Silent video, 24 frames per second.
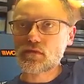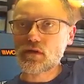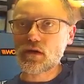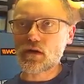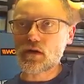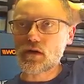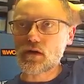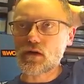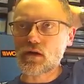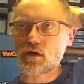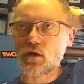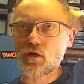
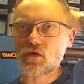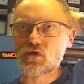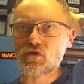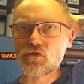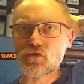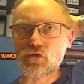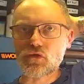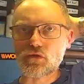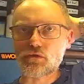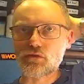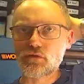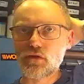
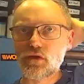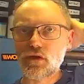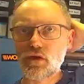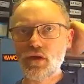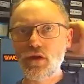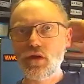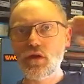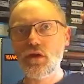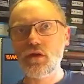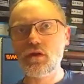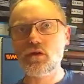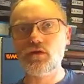Oxford,
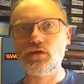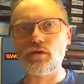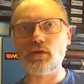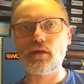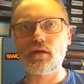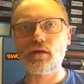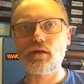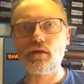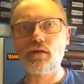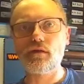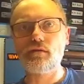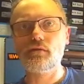
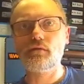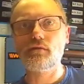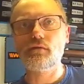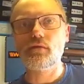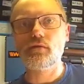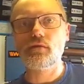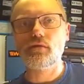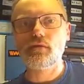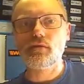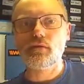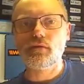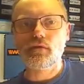doing
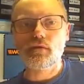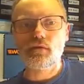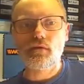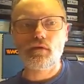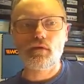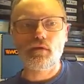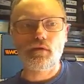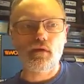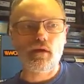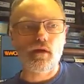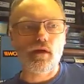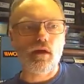
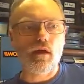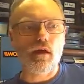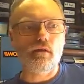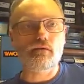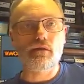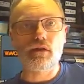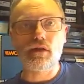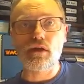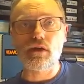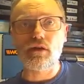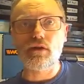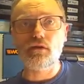
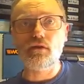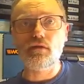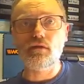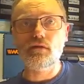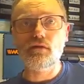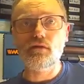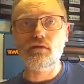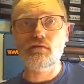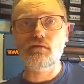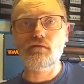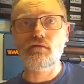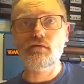NVQ